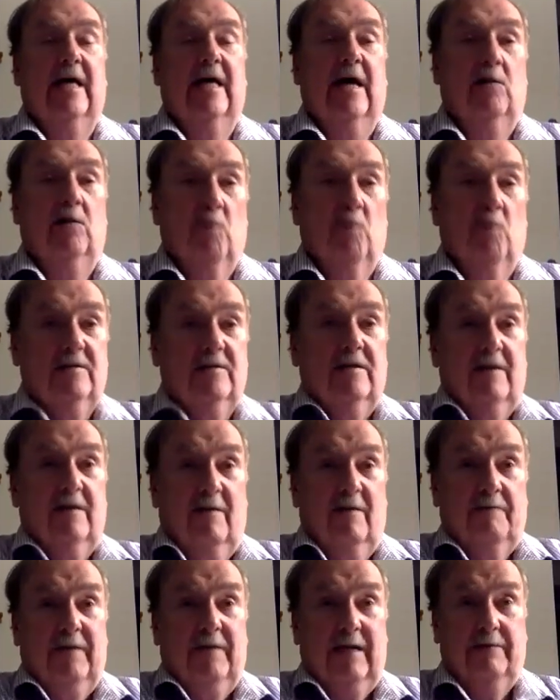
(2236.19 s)
And once
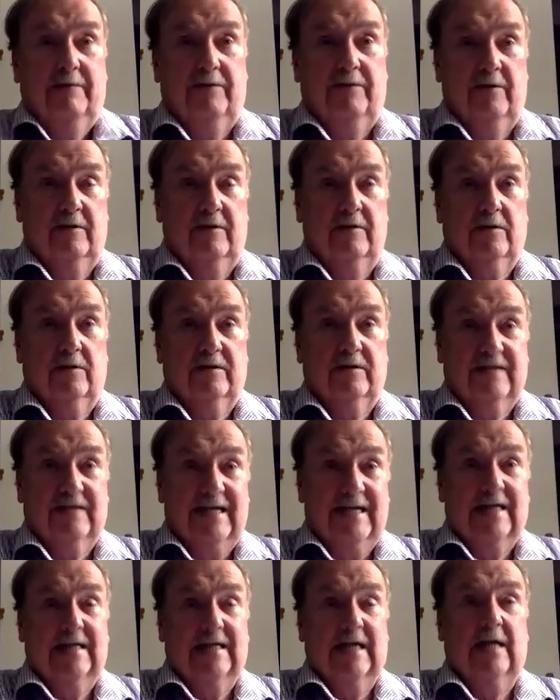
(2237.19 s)
enough people
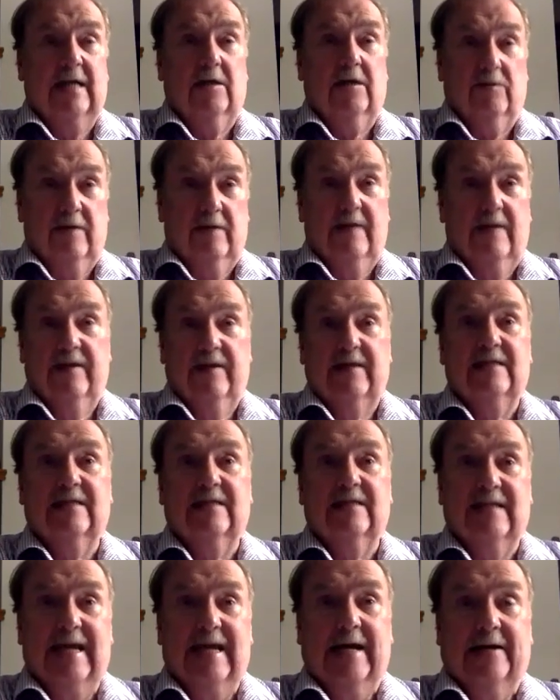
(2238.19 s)
see it and agree that
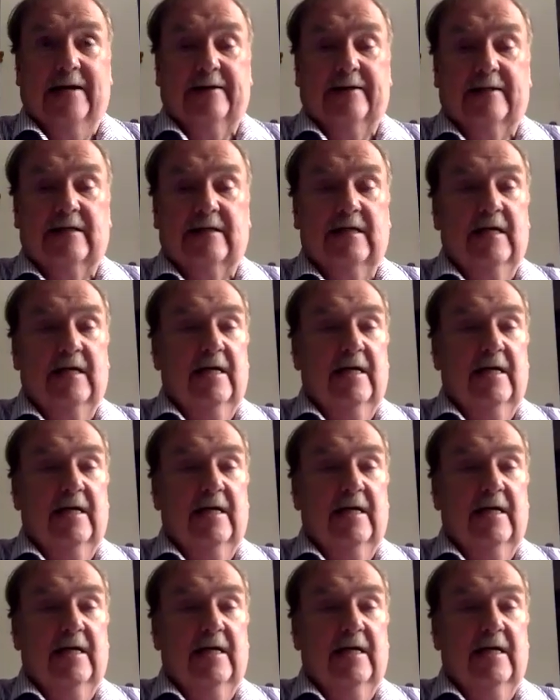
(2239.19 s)
it's there,